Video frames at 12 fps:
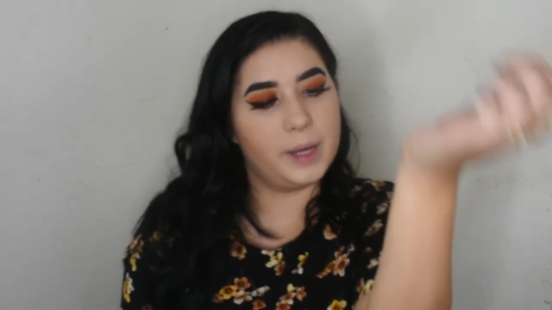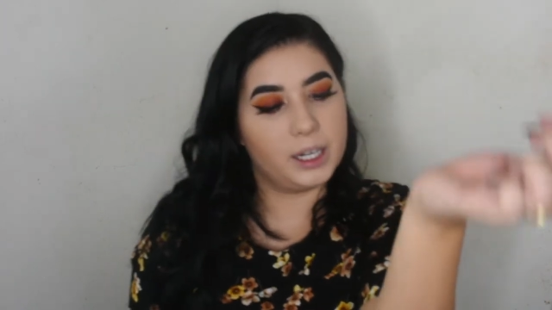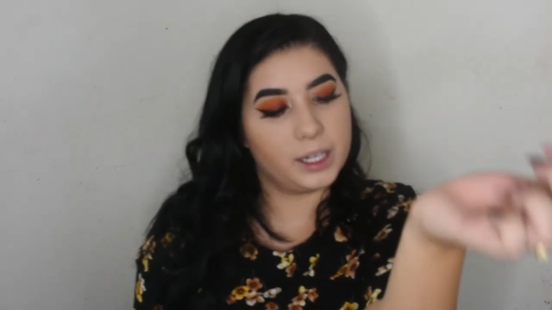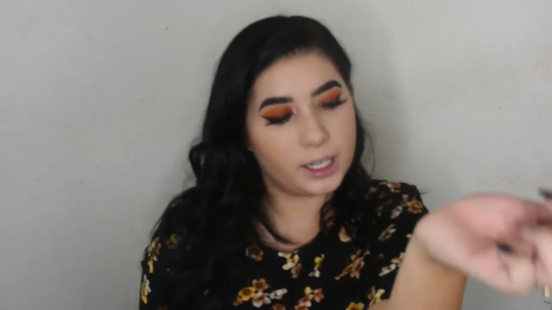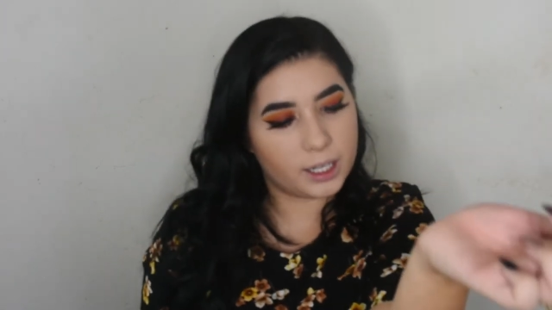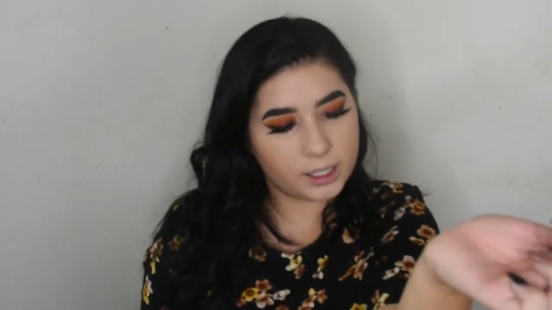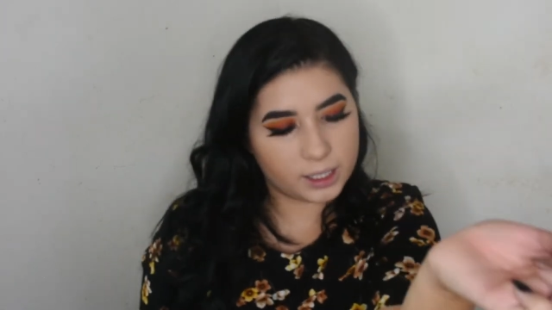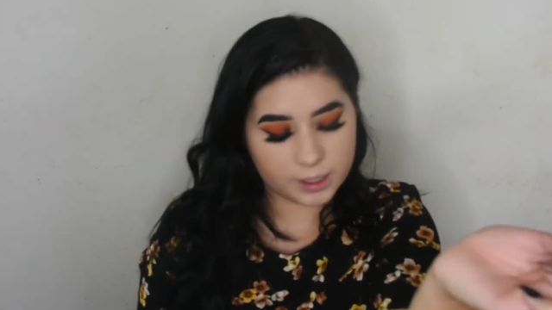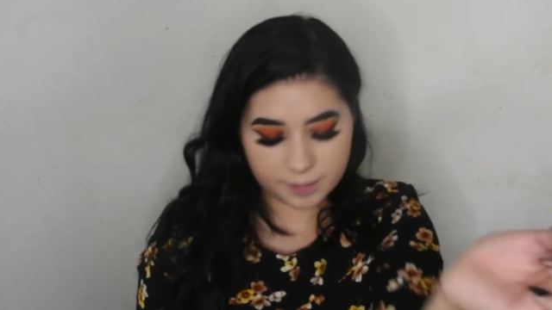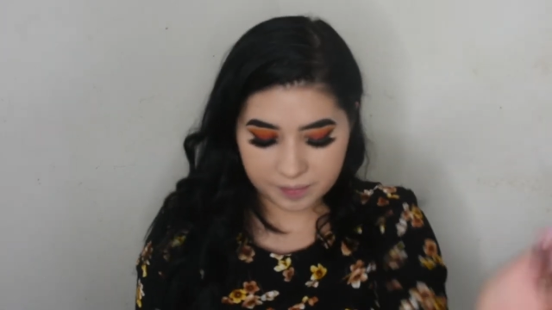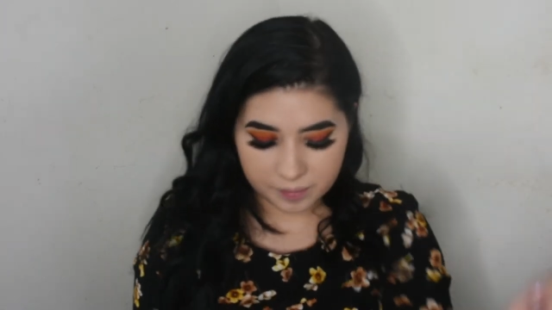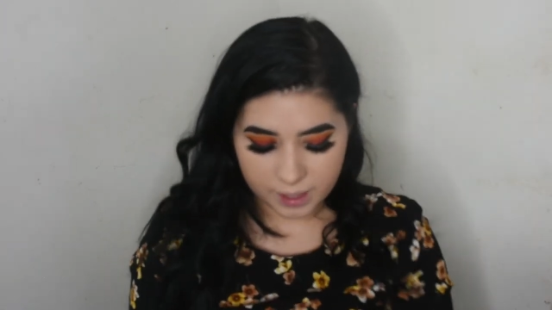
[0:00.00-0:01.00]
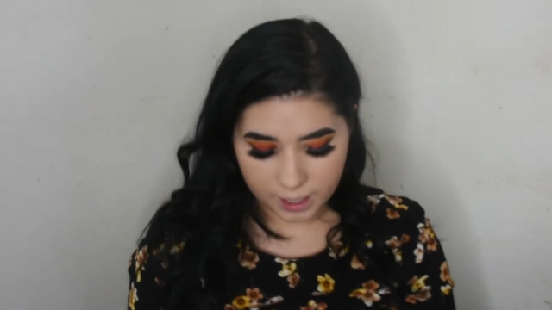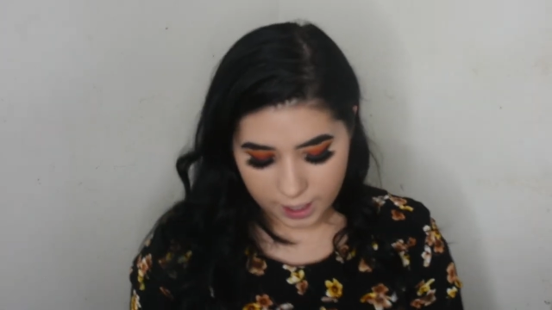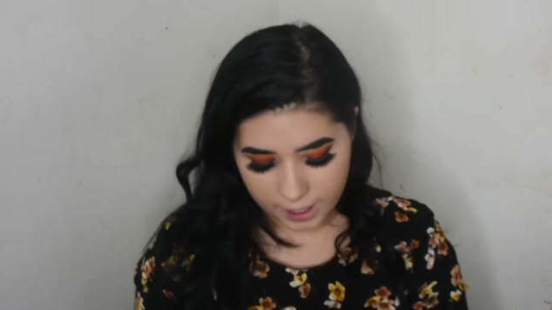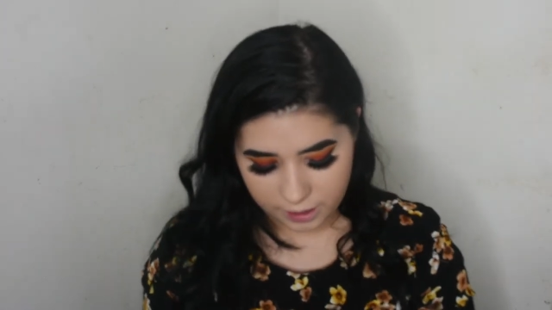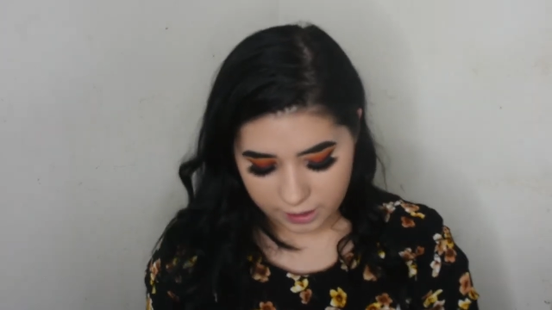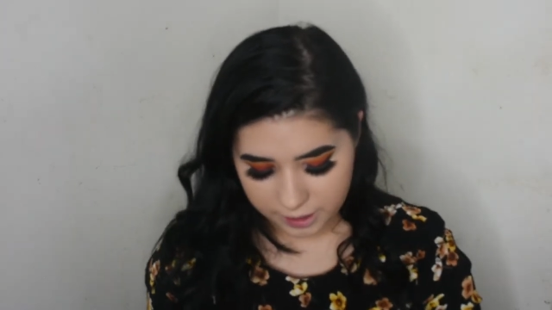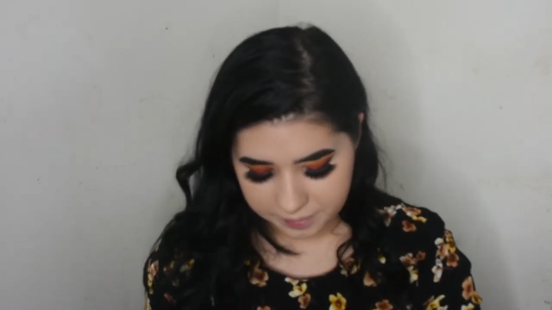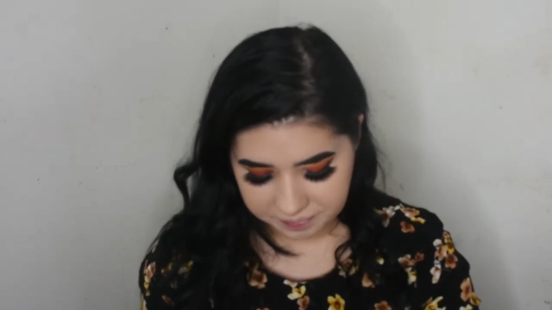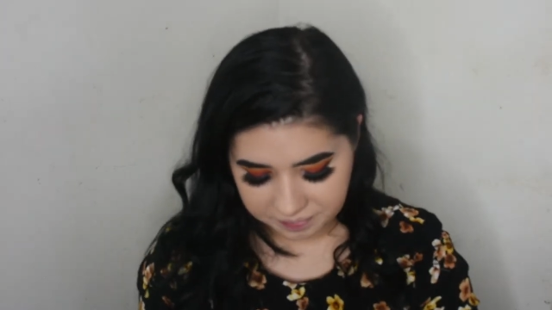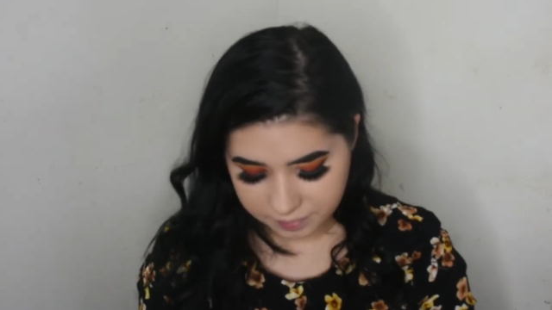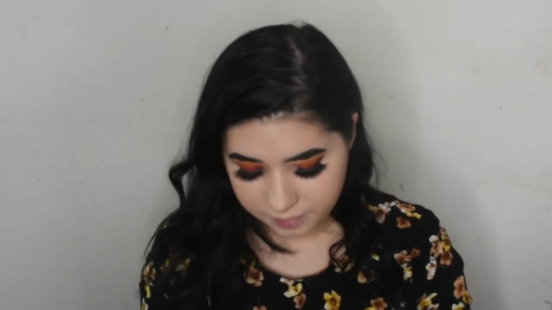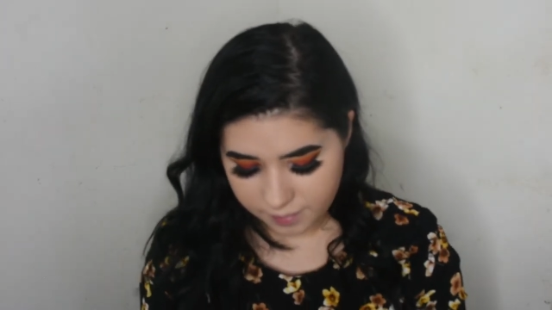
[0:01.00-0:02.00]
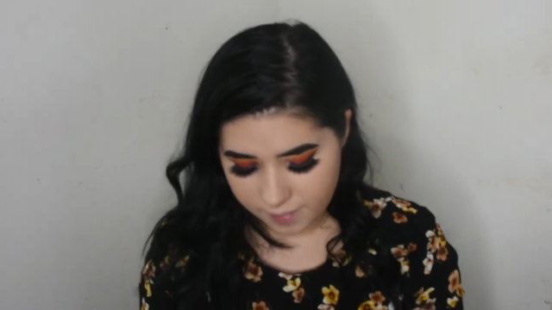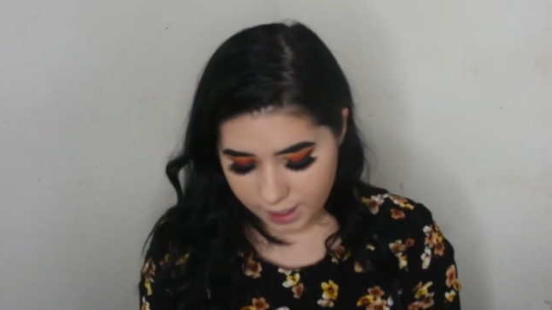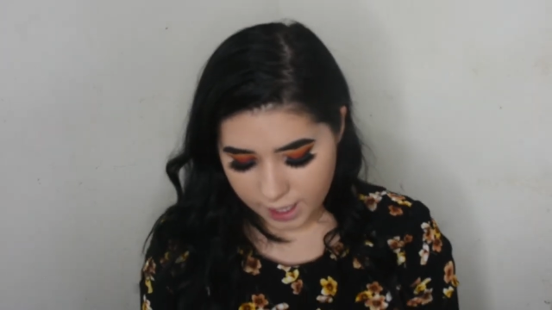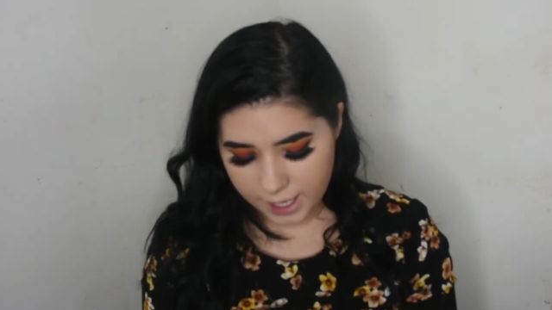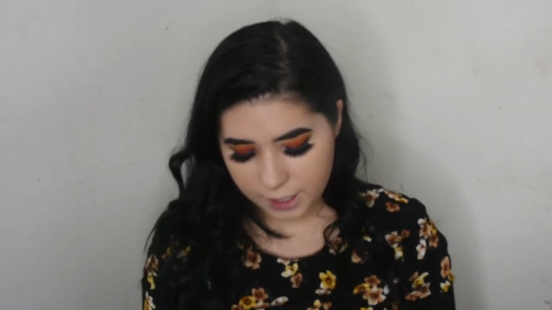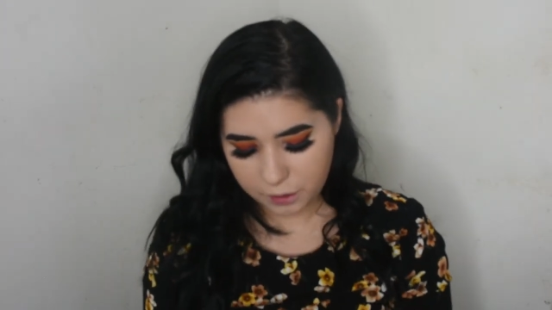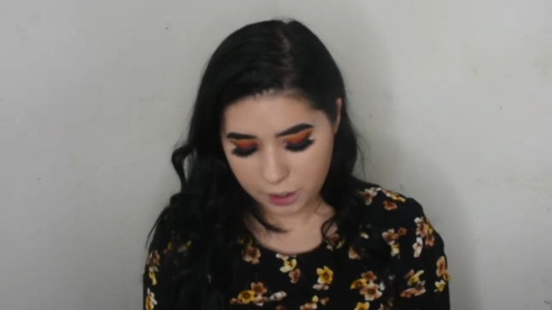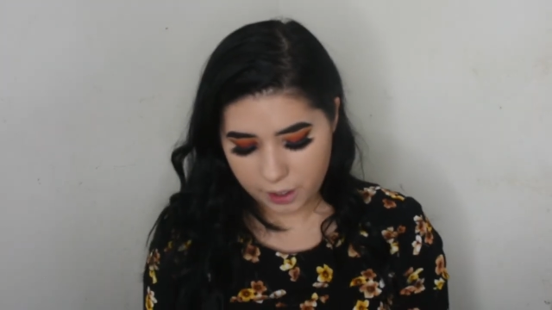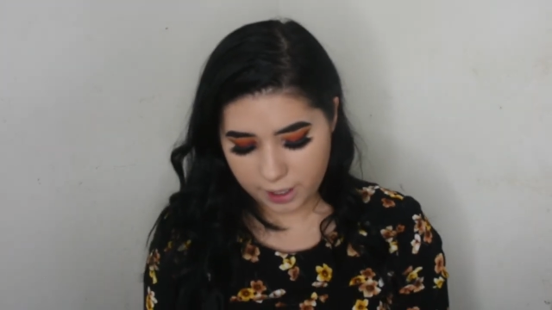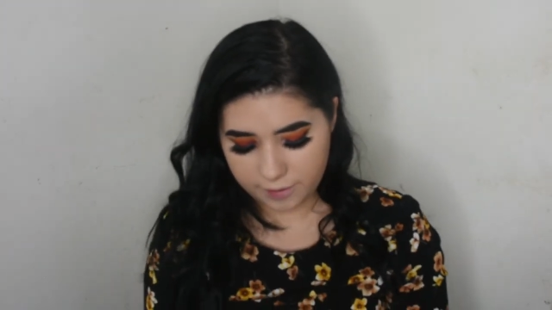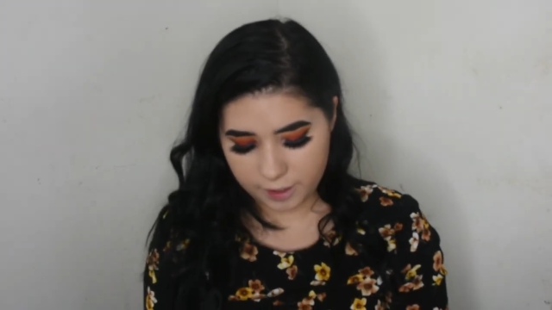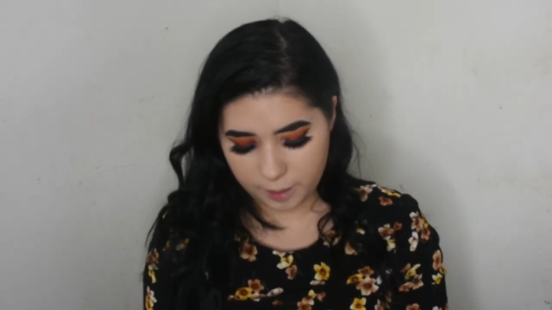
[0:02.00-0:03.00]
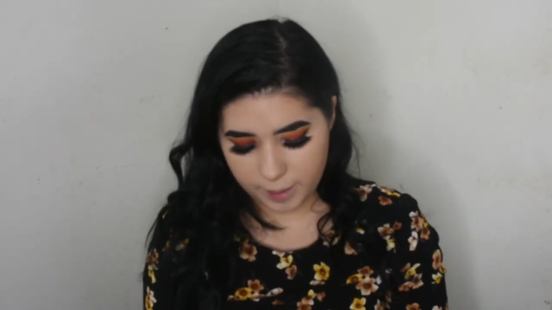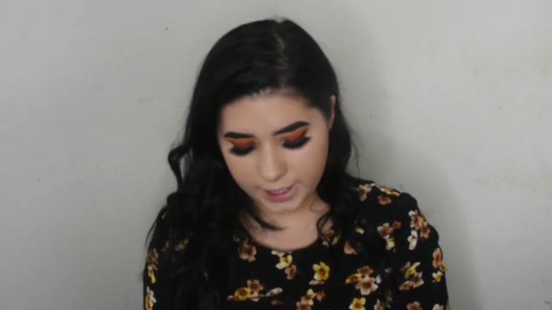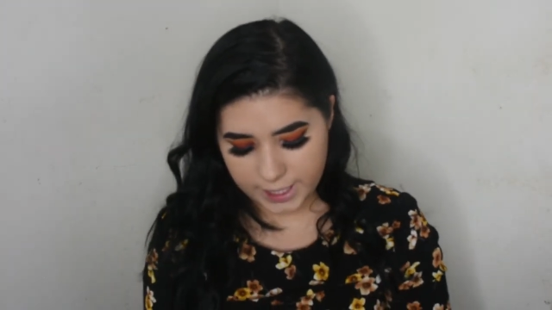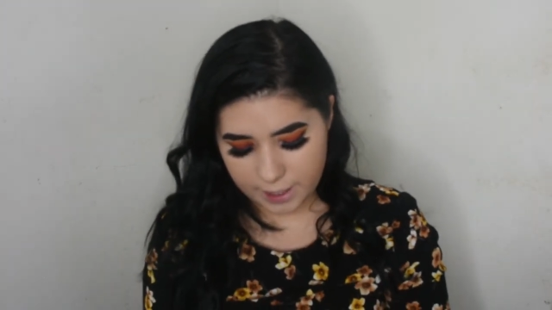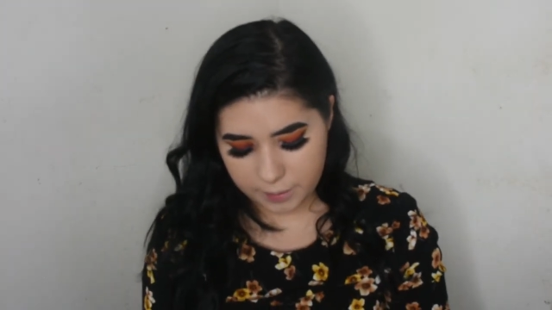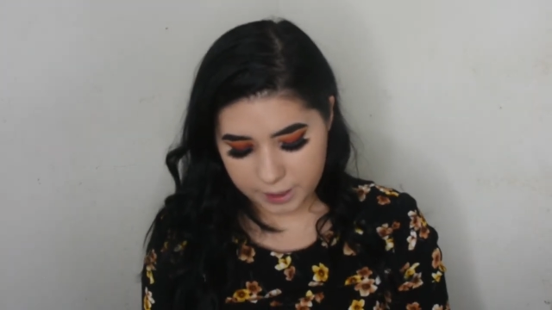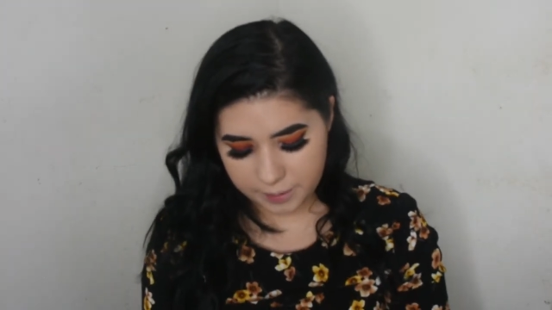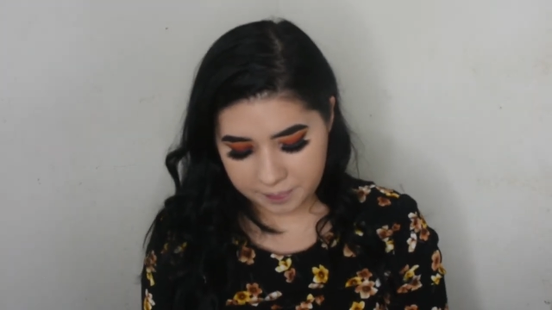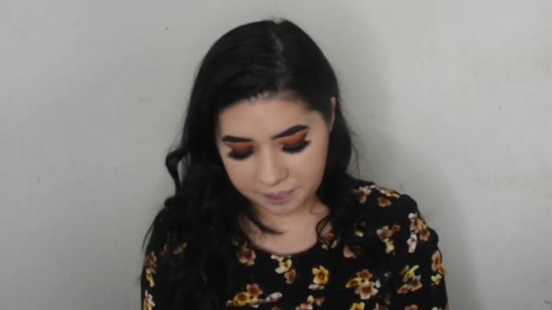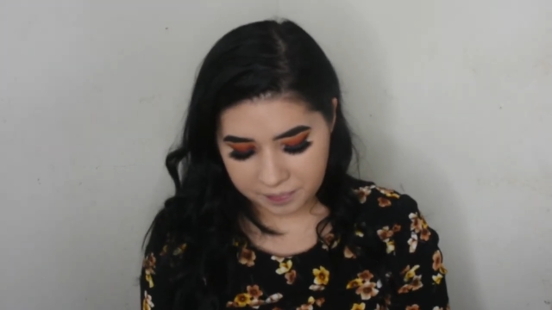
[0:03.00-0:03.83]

berry color. I don't know. I don't know how I feel about that one.